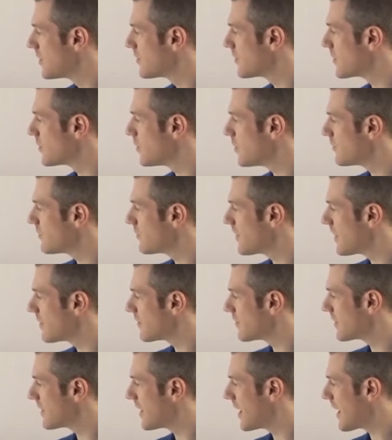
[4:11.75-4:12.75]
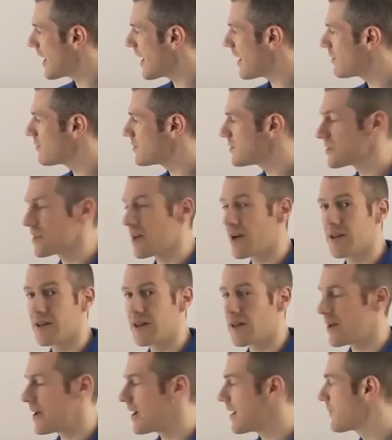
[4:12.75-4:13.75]
But the one round on the
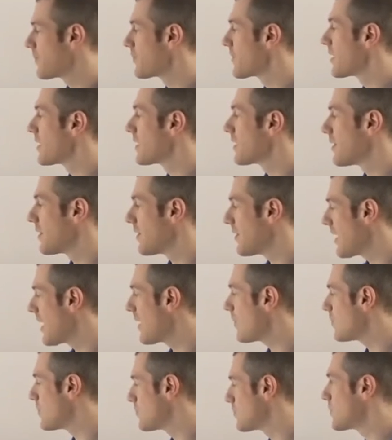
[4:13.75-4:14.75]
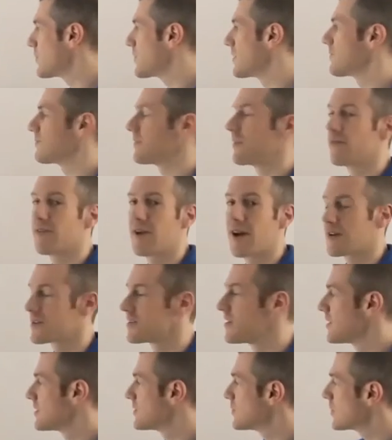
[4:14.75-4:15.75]
outside there, that one will be the
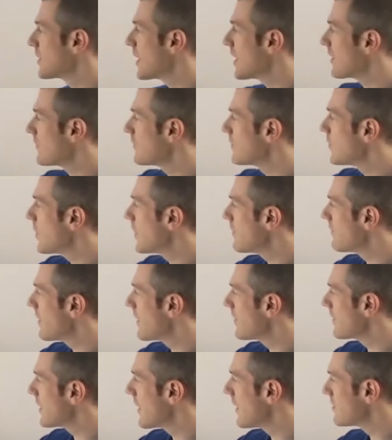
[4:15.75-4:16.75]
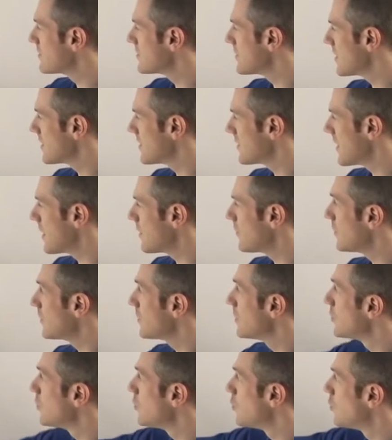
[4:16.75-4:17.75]
reflex. So again, if you went round the outside of that
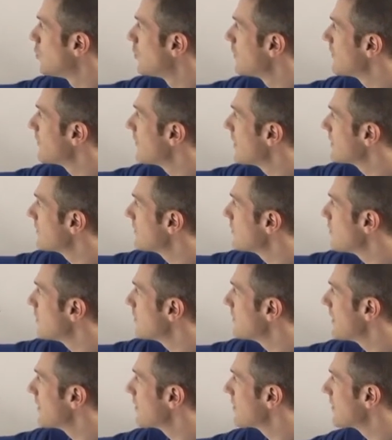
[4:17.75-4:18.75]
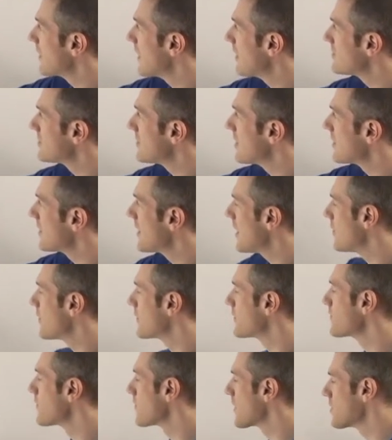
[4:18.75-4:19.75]
one, or in fact if you went round on the outside of that
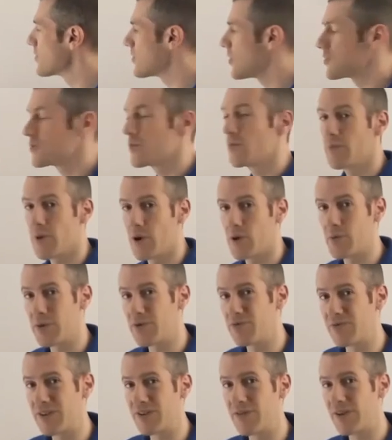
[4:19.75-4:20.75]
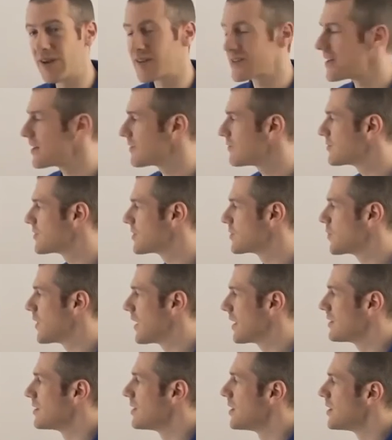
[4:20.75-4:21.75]
one, those would both be reflex angles as
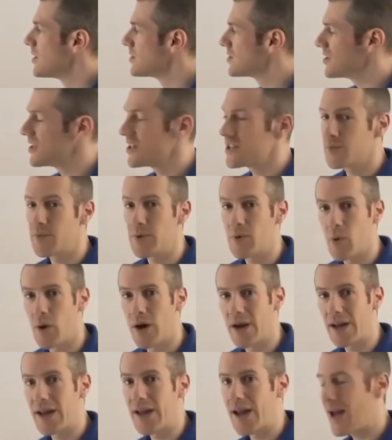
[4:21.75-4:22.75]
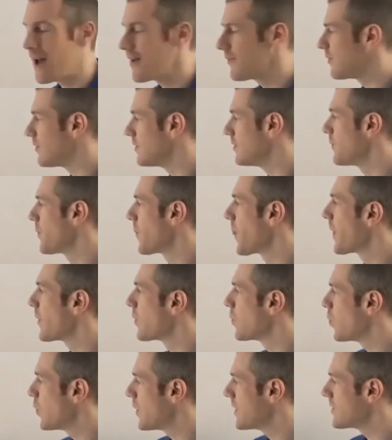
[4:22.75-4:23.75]
well. So you need to be quite careful
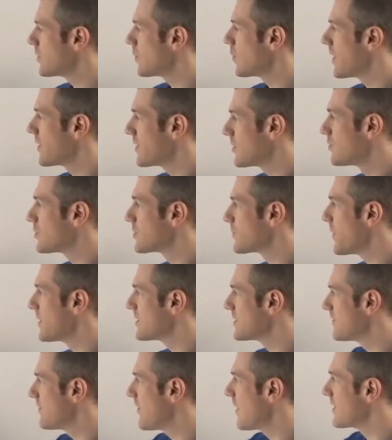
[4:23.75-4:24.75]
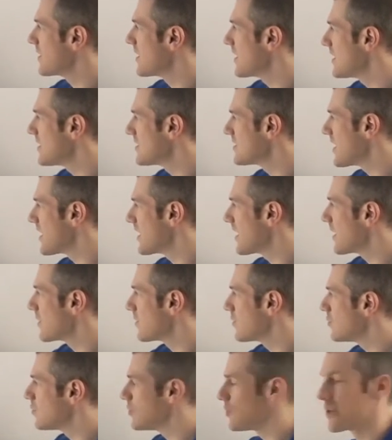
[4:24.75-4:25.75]
whether you're specifying the inside
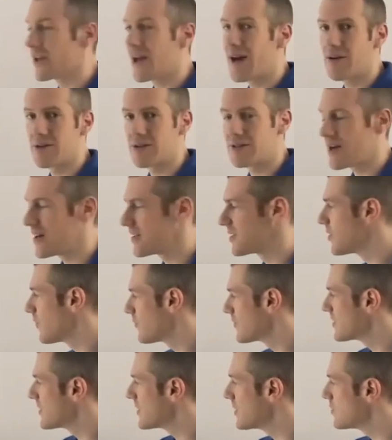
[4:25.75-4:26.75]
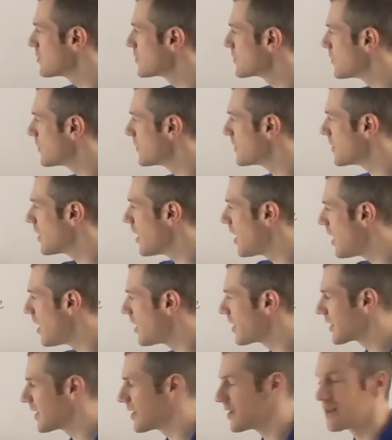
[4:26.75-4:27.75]
angle or the outside, and obviously you just put the
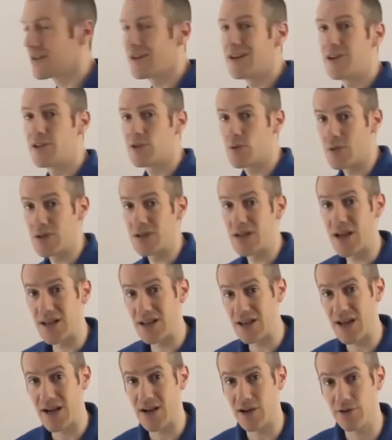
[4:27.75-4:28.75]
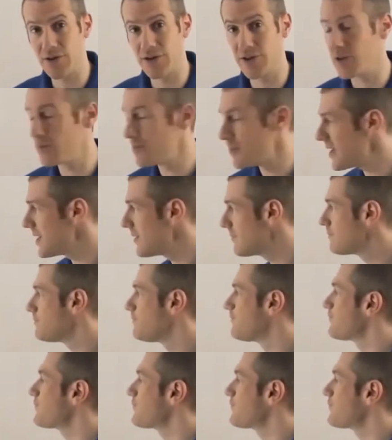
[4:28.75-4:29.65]
arc in to indicate the angle that you mean.